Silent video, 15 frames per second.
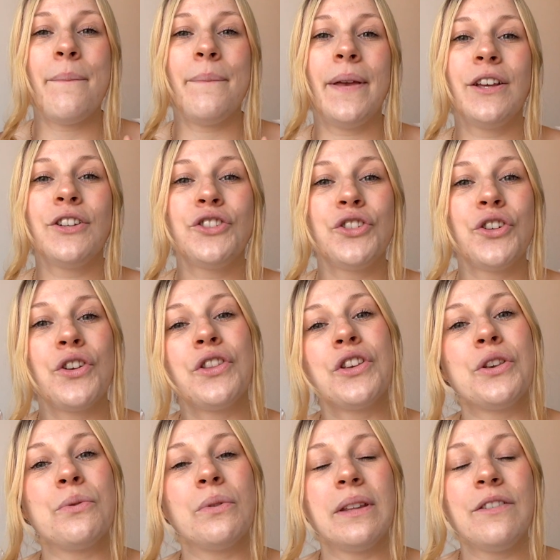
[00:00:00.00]
Make sure that
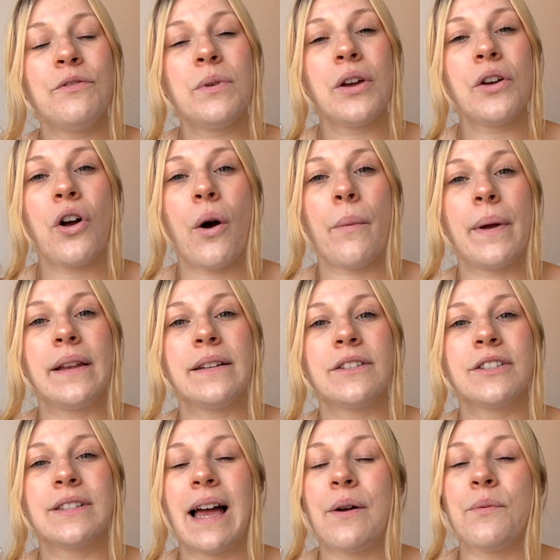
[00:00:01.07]
you leave me a comment
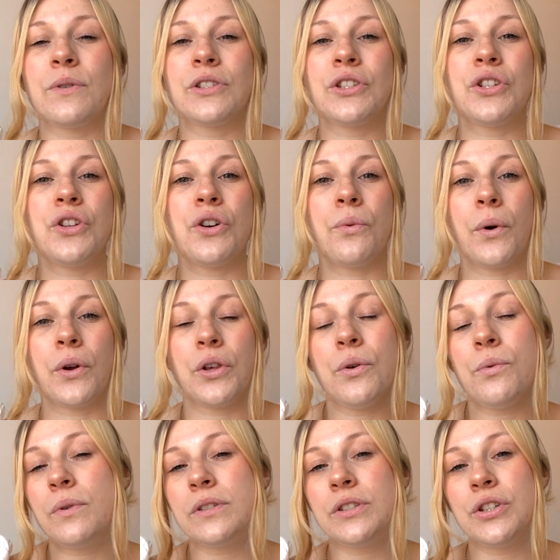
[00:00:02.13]
because I want to know what you
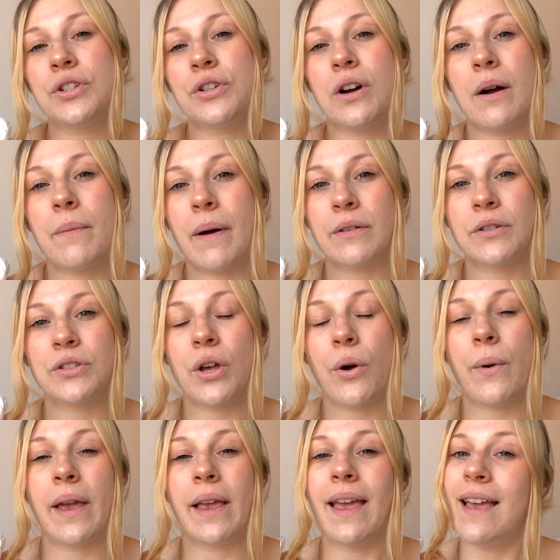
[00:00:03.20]
want to know about
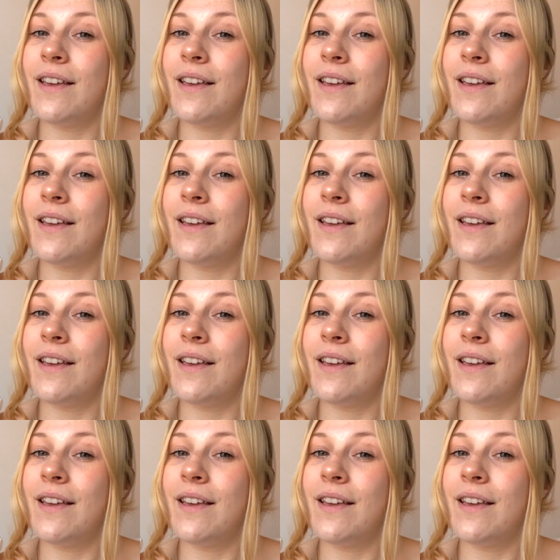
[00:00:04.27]
sewing.